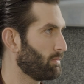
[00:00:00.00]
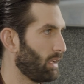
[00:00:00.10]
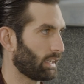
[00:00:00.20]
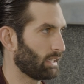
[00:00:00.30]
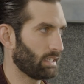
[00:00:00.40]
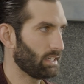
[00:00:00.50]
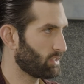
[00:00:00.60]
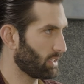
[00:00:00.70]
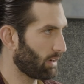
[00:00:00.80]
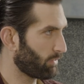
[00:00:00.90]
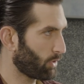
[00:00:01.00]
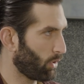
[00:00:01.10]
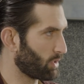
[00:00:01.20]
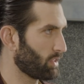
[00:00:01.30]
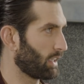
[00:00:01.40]
make it easy. Of
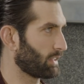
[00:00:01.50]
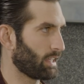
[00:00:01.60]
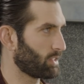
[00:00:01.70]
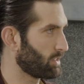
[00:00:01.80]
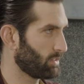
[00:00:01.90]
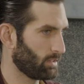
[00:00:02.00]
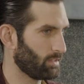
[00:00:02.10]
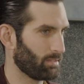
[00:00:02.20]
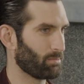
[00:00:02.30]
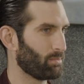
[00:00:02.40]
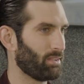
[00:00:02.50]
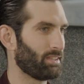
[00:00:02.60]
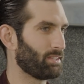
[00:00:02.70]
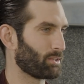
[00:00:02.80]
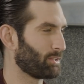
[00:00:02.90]
course, like that's
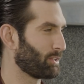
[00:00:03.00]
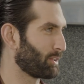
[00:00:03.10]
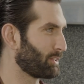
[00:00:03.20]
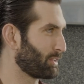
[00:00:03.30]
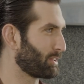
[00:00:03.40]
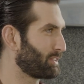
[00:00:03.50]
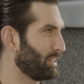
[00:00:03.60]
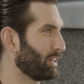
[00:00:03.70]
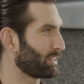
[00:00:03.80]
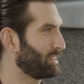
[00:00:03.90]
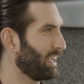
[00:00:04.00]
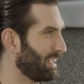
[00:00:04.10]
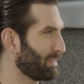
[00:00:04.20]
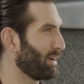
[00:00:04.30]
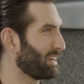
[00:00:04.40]
you're
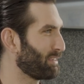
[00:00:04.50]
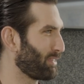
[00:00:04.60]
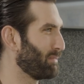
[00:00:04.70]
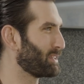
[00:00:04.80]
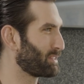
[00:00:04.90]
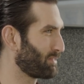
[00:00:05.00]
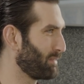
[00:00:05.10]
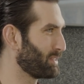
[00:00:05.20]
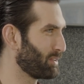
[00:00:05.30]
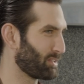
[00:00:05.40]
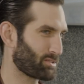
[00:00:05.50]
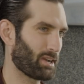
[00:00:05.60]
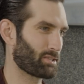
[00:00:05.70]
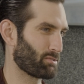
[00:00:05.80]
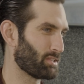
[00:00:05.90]
taking money from the U.S.
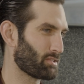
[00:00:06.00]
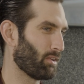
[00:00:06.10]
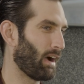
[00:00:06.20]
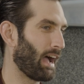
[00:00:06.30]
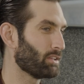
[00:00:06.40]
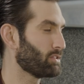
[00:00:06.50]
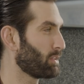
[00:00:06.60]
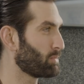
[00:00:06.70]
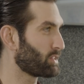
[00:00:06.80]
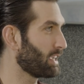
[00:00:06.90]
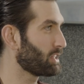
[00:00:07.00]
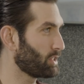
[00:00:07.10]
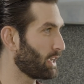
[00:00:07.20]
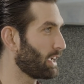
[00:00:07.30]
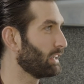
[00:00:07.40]
Treasury. So how you
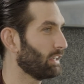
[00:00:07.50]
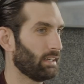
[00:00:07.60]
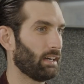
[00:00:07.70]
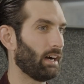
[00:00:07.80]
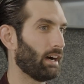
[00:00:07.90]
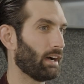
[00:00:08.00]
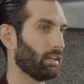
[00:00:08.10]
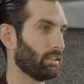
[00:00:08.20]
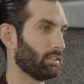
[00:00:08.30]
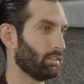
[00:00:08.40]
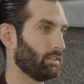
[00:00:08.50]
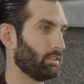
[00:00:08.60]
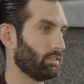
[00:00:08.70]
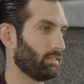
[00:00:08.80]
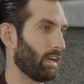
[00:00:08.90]
substantiate
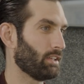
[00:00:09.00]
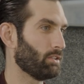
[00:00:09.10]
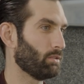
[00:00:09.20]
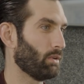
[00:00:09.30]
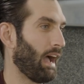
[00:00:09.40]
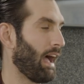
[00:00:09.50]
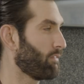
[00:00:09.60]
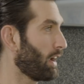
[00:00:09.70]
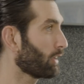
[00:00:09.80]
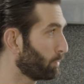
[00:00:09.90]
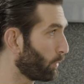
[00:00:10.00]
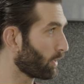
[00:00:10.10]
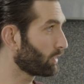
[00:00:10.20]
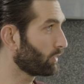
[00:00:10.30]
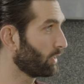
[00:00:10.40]
that you have
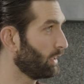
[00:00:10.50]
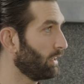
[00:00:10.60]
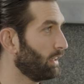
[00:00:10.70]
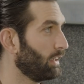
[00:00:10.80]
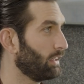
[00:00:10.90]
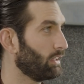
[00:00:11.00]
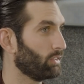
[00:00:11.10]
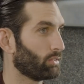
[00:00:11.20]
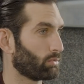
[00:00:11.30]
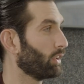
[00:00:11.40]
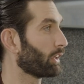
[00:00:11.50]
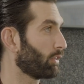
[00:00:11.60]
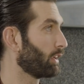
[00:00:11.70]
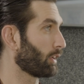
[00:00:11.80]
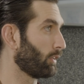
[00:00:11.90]
exports is really
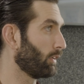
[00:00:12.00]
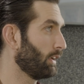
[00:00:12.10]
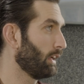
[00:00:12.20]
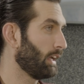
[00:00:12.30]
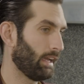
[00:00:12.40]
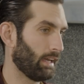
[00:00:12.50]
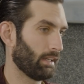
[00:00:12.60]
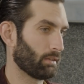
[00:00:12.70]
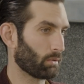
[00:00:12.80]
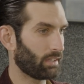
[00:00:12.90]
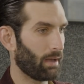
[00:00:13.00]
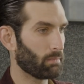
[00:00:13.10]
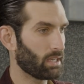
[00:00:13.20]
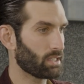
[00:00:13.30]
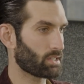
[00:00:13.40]
critical. And what that
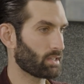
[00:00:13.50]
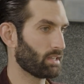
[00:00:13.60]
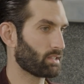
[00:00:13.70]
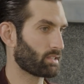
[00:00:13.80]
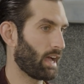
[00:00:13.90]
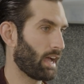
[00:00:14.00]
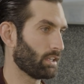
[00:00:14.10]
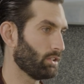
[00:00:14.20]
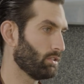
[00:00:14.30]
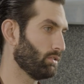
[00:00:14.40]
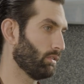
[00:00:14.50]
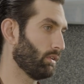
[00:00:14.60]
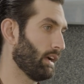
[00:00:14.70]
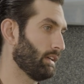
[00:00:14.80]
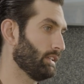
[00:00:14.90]
means is that
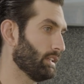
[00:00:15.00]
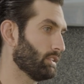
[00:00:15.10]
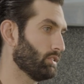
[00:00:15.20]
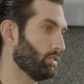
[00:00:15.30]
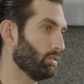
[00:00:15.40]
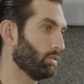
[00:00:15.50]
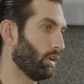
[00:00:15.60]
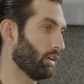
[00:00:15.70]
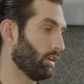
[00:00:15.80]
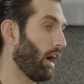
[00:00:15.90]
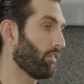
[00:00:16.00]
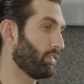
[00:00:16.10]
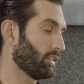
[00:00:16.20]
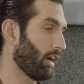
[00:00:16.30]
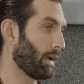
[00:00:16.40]
you need to
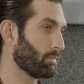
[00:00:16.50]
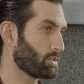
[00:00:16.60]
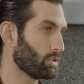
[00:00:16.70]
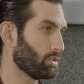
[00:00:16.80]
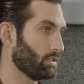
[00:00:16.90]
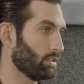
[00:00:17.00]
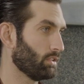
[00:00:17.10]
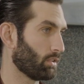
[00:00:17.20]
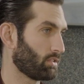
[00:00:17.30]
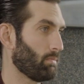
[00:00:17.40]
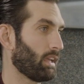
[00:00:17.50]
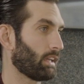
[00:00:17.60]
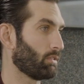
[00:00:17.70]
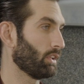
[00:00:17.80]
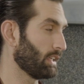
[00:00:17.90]
oftentimes, to make
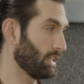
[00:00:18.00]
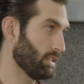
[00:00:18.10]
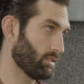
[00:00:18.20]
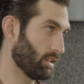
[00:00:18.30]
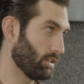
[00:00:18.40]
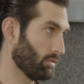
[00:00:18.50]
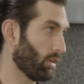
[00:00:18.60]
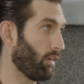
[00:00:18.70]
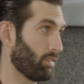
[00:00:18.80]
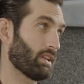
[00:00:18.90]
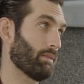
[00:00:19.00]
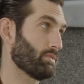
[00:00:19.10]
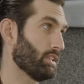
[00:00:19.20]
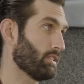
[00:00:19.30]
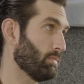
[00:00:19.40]
it really easy, you
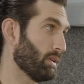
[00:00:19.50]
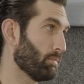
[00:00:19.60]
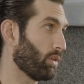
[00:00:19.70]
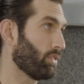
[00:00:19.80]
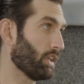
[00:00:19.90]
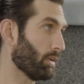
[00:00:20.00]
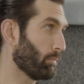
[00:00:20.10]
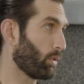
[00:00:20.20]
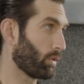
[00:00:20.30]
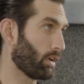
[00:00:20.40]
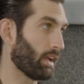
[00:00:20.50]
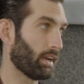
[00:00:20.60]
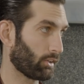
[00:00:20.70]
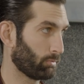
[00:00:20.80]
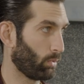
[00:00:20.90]
oftentimes need to be both the importer and
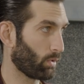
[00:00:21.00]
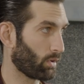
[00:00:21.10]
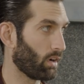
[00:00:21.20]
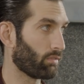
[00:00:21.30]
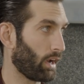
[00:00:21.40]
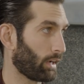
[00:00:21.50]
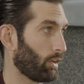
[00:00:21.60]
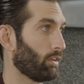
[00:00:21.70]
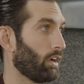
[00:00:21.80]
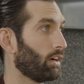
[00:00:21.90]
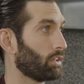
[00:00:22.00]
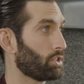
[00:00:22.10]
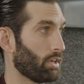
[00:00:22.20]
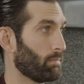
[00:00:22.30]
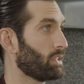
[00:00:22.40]
exporter of record on
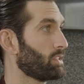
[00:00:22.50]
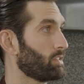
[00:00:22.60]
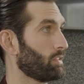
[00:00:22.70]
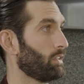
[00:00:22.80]
shipments.